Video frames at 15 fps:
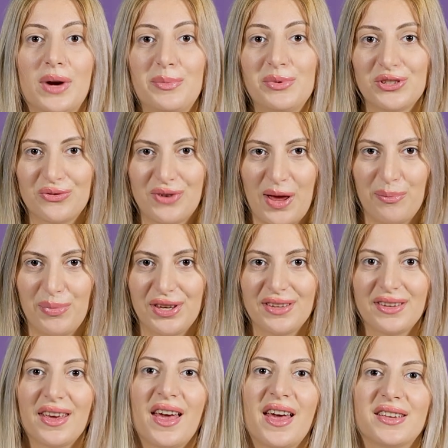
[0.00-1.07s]
Web
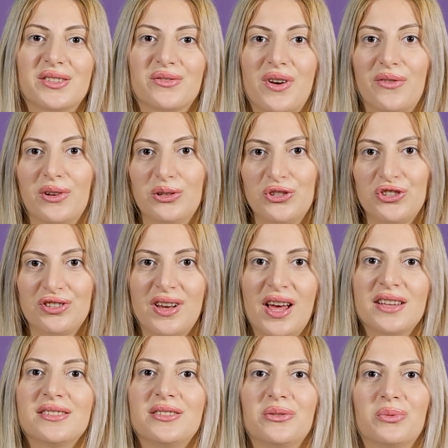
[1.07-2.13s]
scraping has
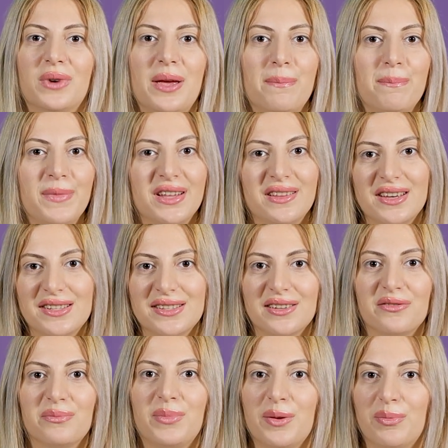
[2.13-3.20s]
revolutionized the way millions
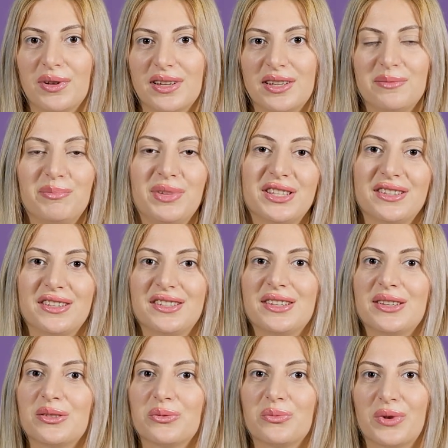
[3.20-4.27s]
of people and
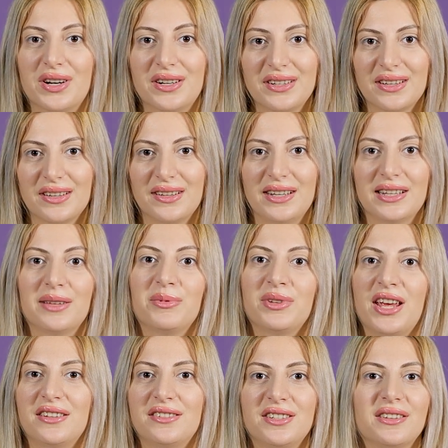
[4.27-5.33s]
businesses work,
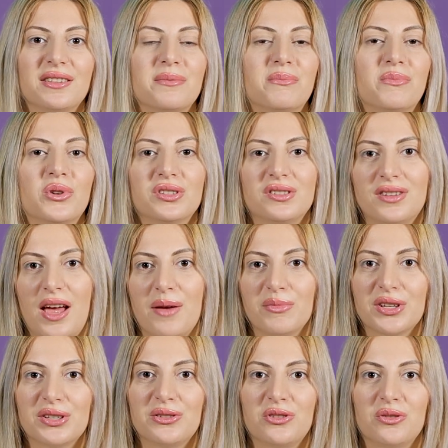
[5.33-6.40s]
eliminating the most
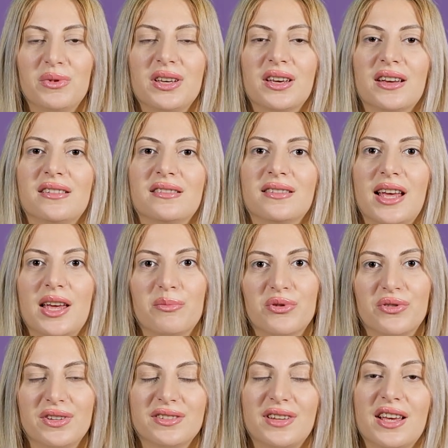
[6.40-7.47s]
time-consuming and
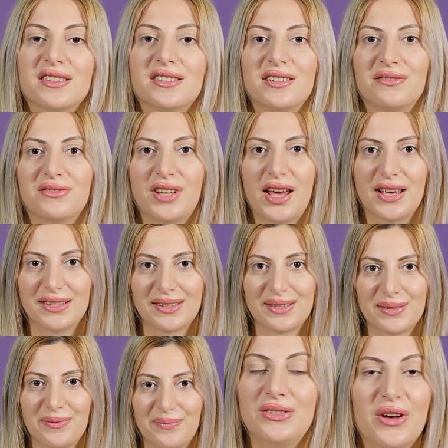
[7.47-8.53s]
labor-intensive
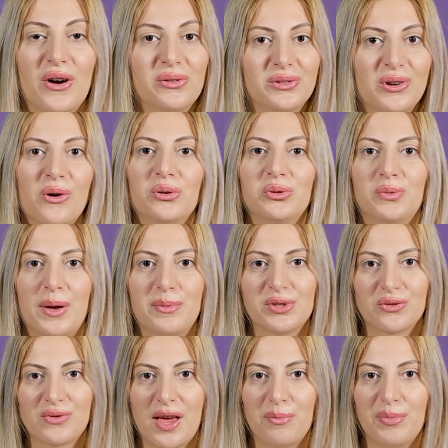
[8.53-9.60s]
tasks. No-code web
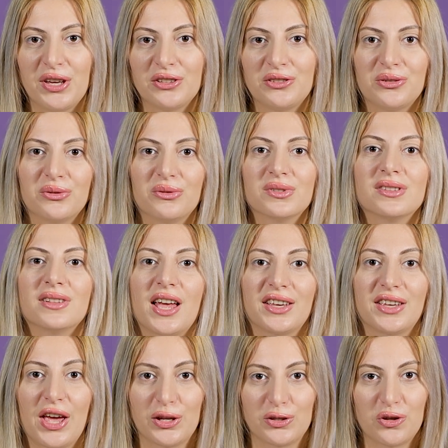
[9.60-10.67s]
scraping tools
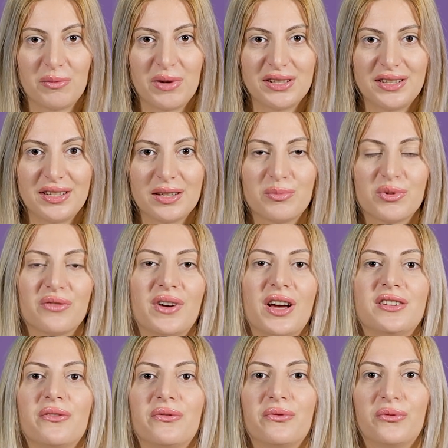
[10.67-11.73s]
like Hexomatic
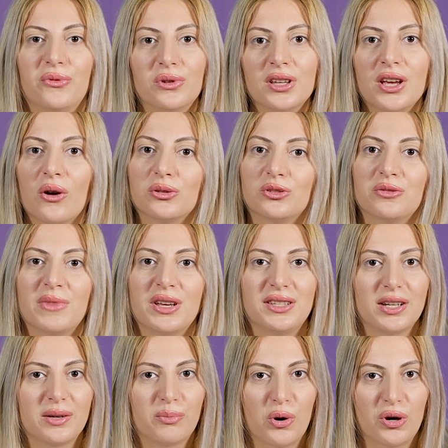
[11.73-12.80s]
provide a fully
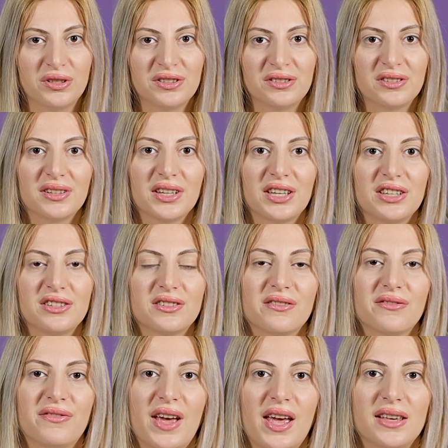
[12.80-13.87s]
automatic point-and-click
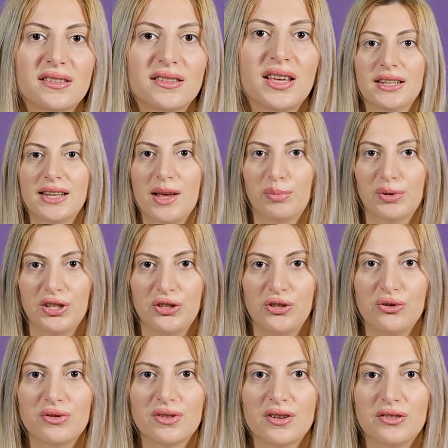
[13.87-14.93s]
interface, enabling
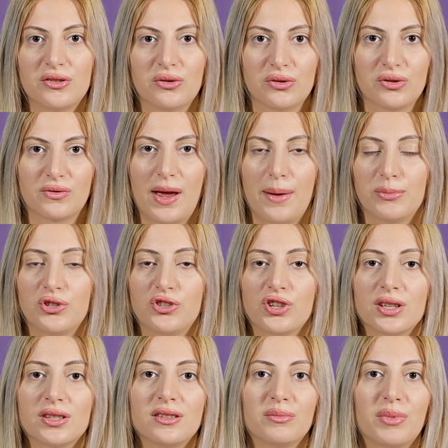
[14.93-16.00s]
users to scrape
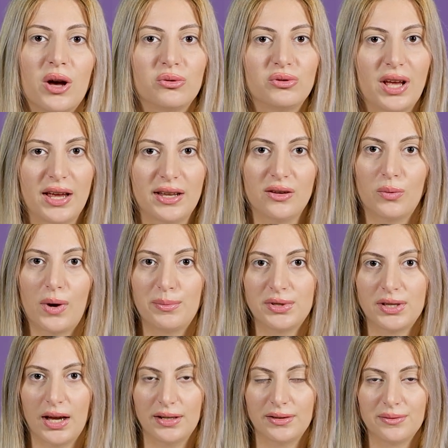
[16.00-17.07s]
just about any
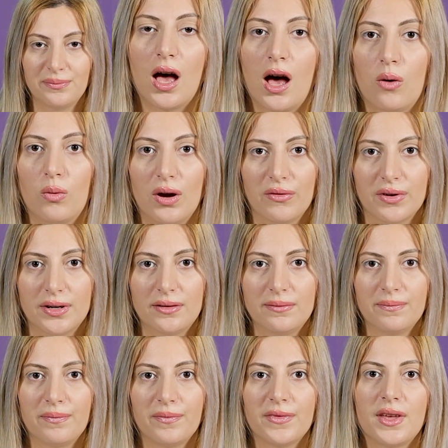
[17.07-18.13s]
website. However,
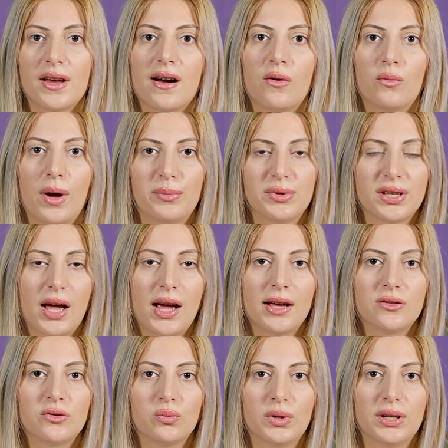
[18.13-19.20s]
there are
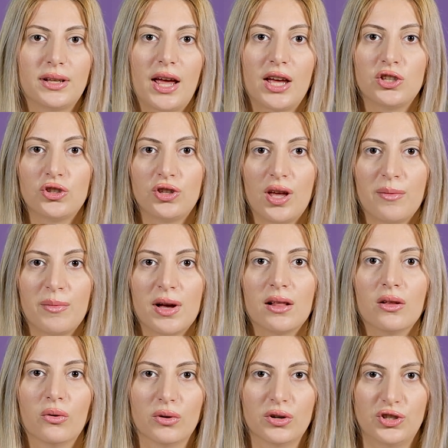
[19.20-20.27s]
websites with
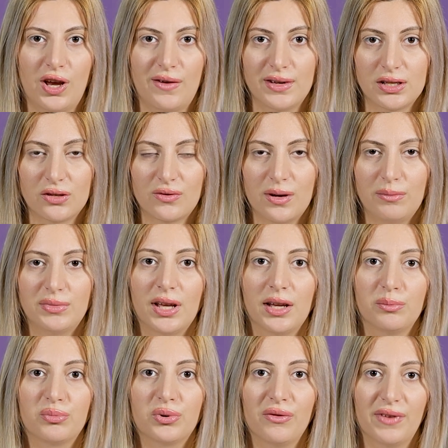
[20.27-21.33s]
HTML or JavaScript
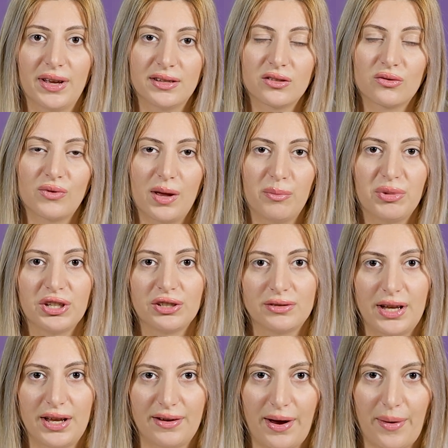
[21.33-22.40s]
that prevent scraping
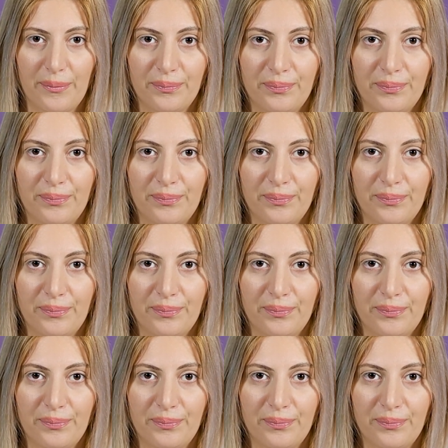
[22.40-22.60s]
data.